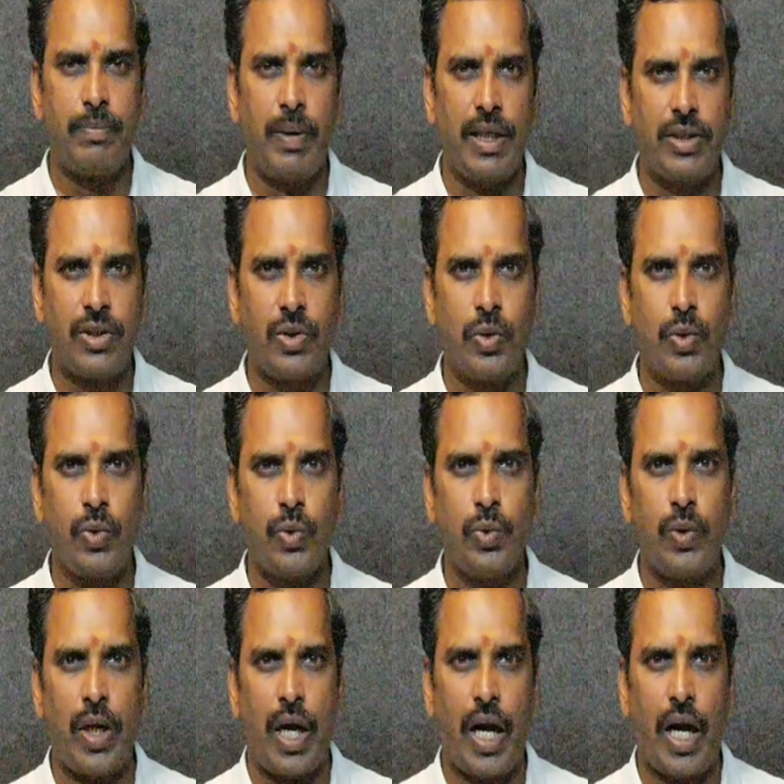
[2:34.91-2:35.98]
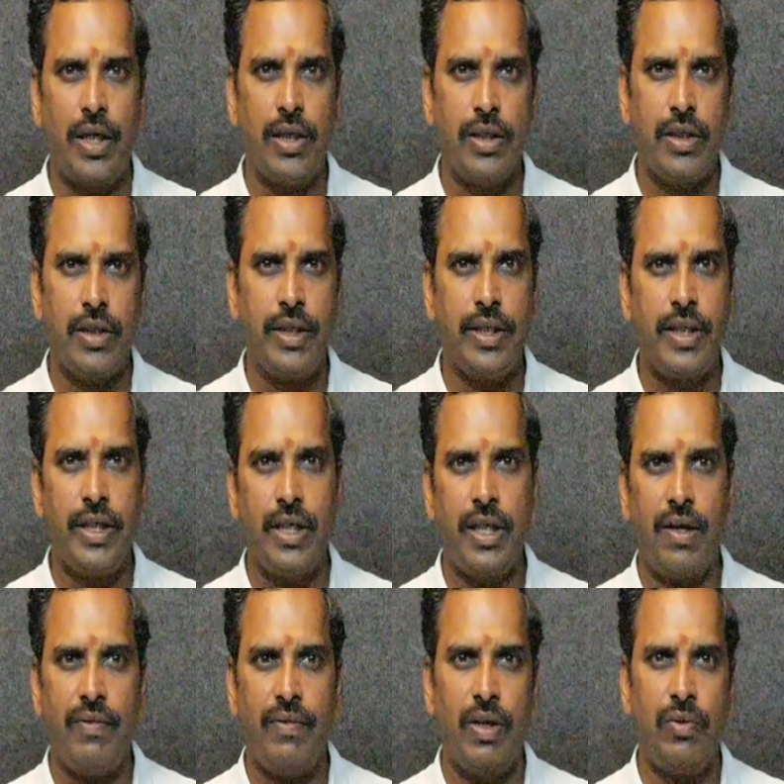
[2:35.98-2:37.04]
plus 2 and degree
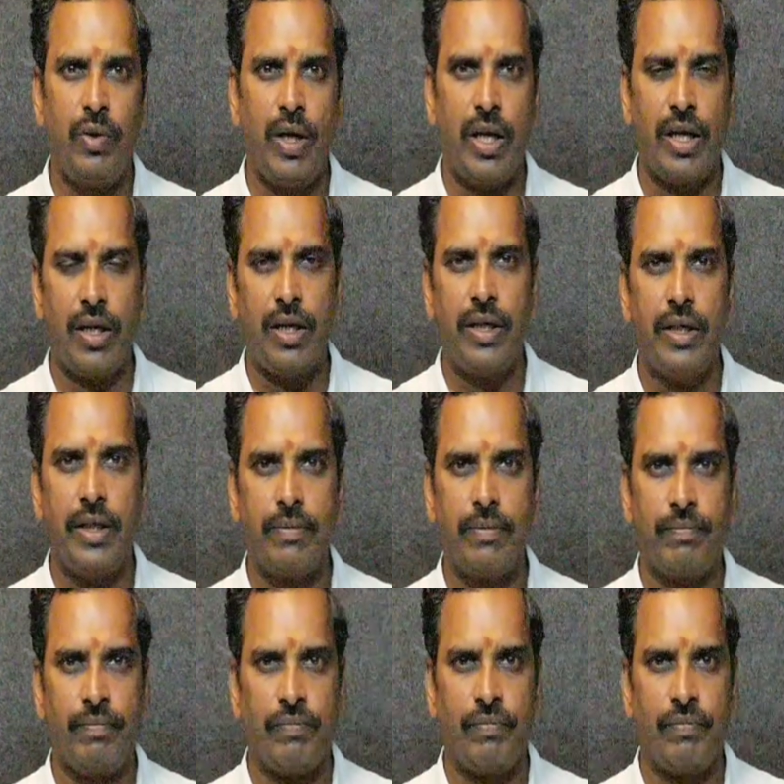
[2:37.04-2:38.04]
level we are learning.